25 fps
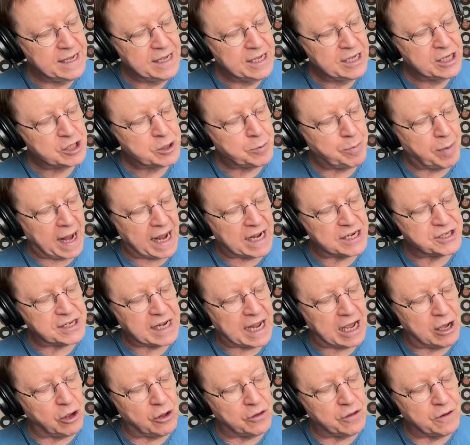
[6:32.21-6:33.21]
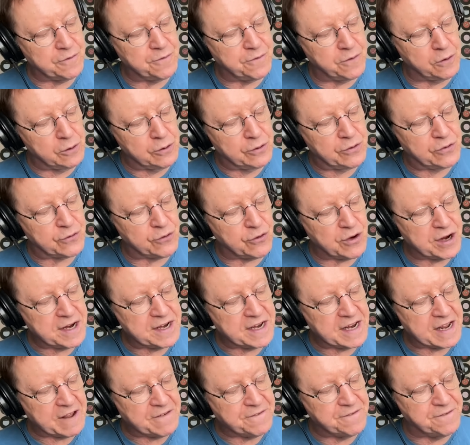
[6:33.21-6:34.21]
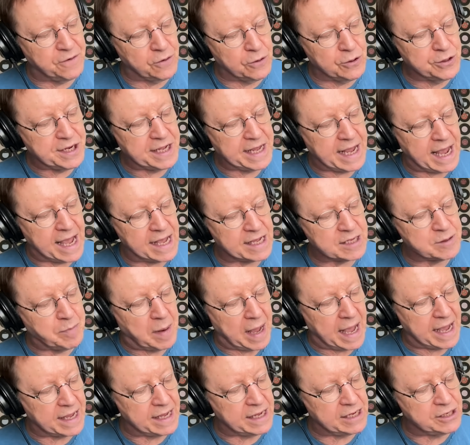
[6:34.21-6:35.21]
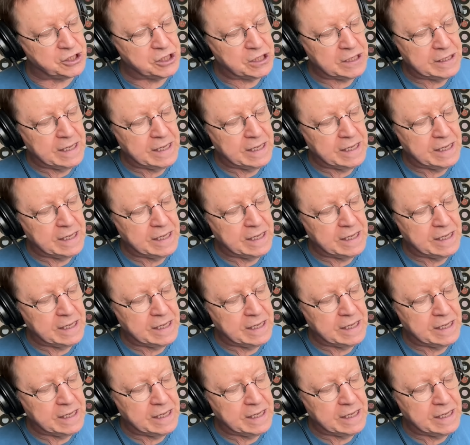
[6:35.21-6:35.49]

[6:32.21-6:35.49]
splashed out on the full 3D 4DX package,